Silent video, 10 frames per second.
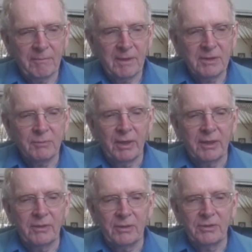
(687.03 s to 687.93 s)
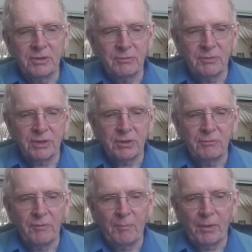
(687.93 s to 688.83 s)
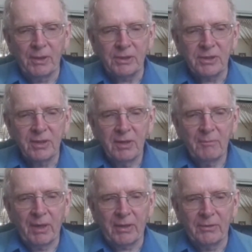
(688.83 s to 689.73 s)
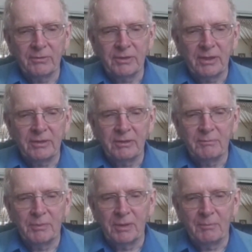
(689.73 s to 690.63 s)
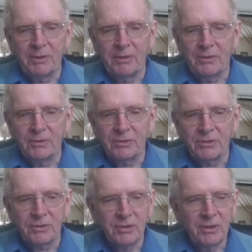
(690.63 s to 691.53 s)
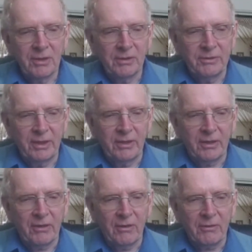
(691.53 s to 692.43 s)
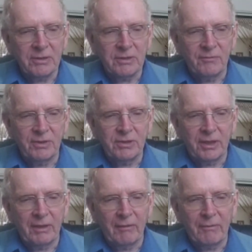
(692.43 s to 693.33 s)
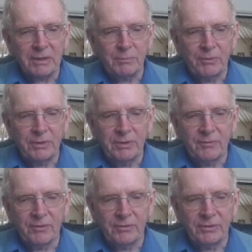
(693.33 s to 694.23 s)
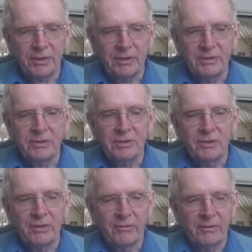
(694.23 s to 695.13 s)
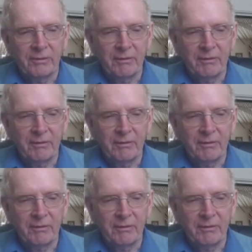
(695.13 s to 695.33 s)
Swigging noises were soon replaced by contented burping noises, and then the chorus of the gentle raspberries of contented snoring.